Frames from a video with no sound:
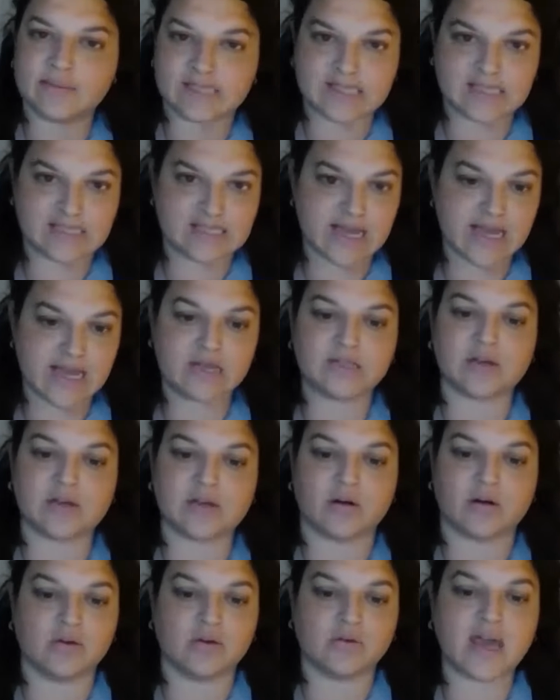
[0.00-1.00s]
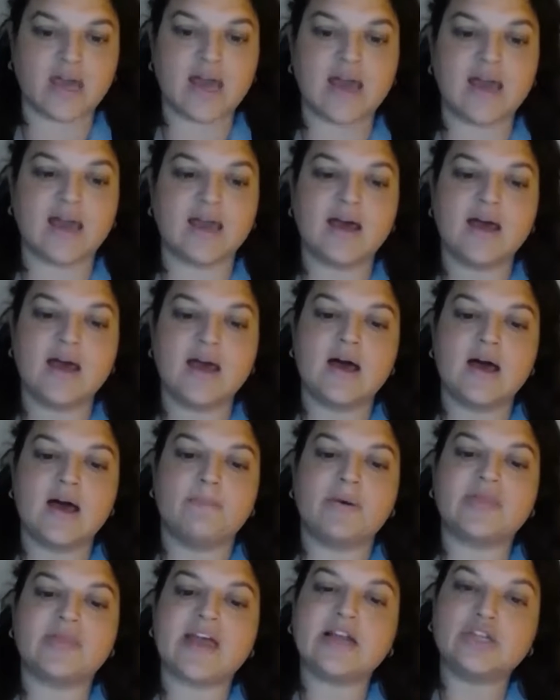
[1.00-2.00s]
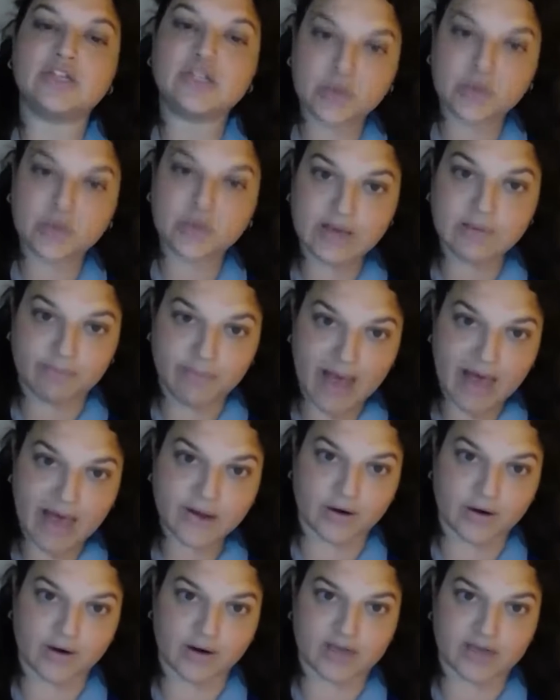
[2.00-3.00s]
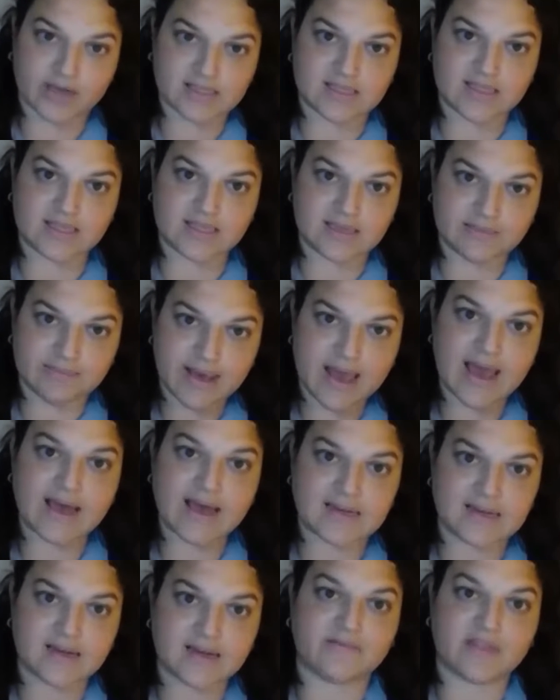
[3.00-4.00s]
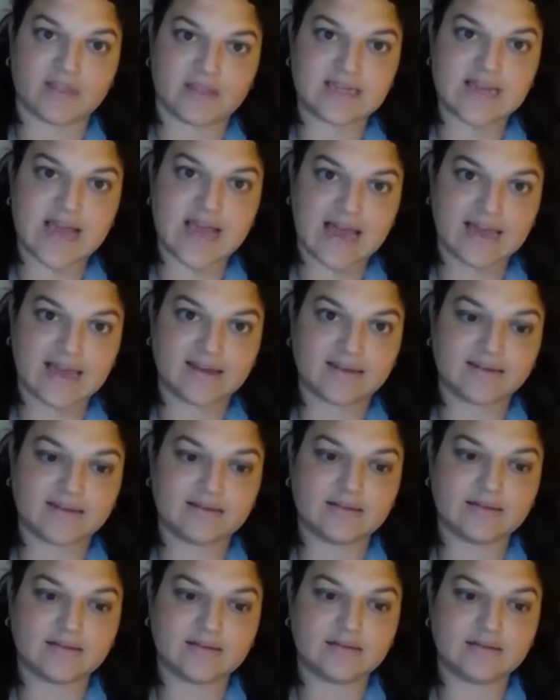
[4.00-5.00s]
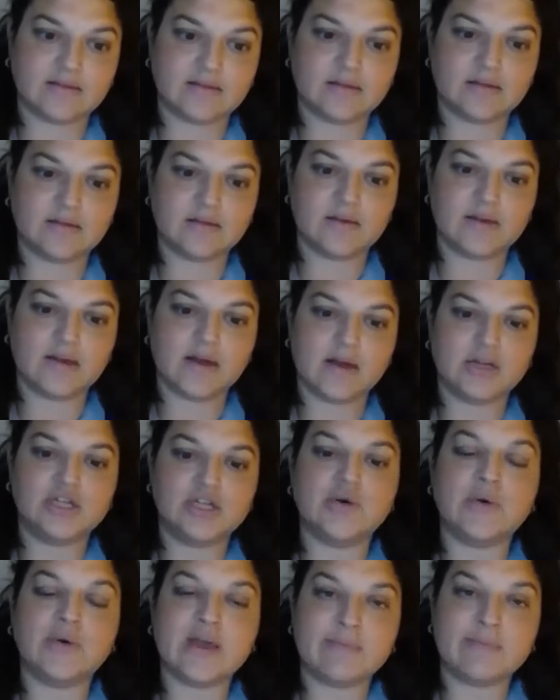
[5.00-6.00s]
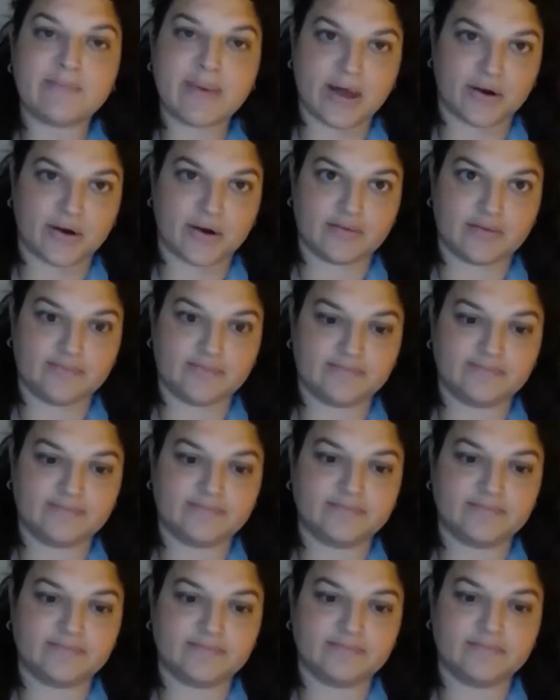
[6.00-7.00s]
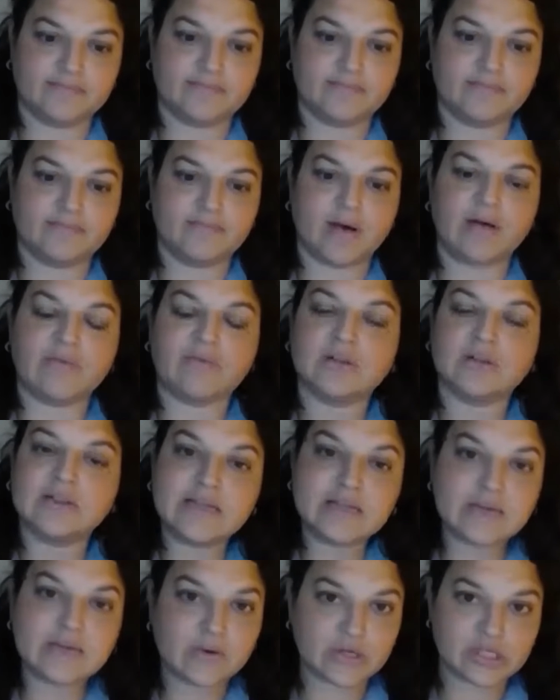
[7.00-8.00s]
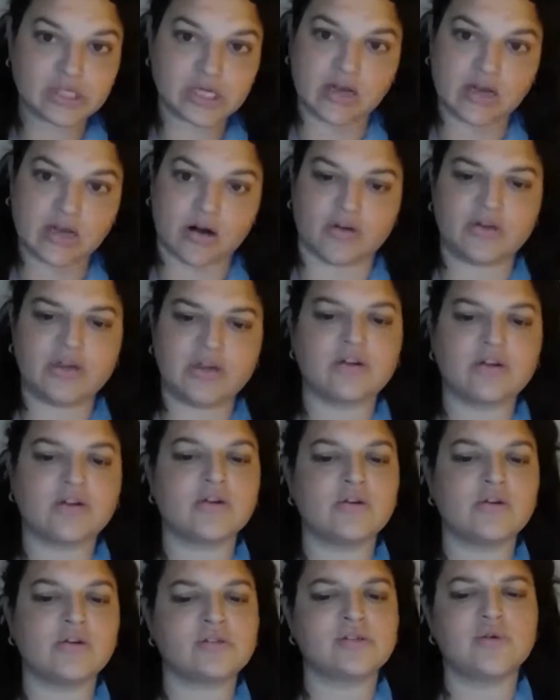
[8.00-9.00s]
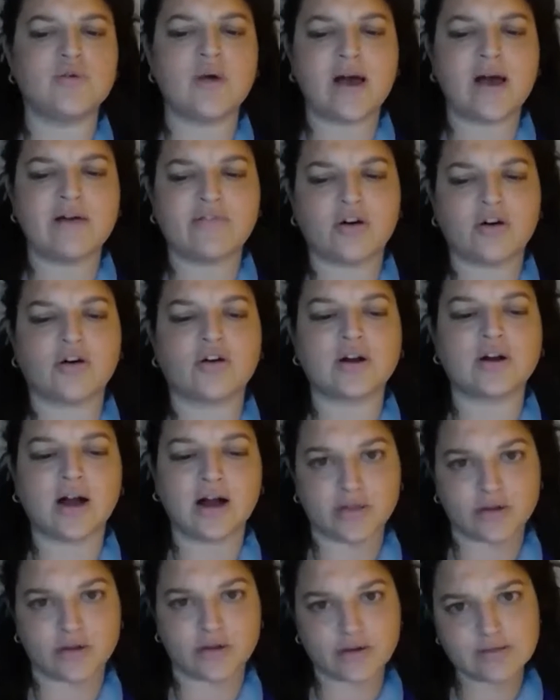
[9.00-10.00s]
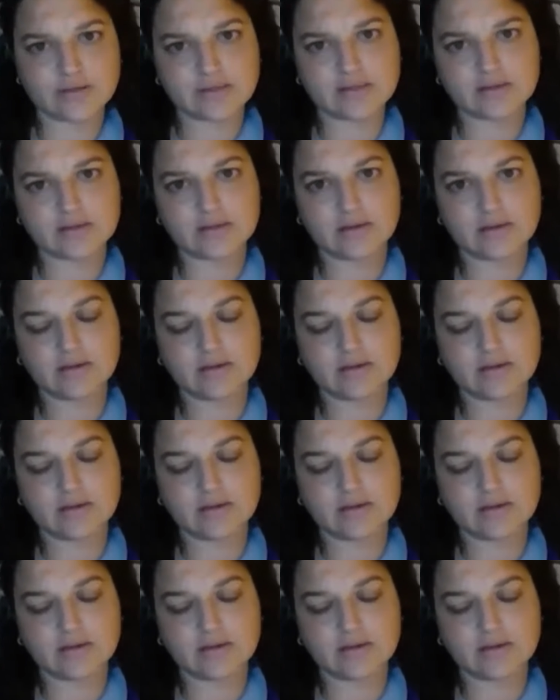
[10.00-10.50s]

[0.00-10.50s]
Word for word: mistakes are okay, but that doing better is the demand of the day. Doing better by relinquishing our heroes who have hurt others,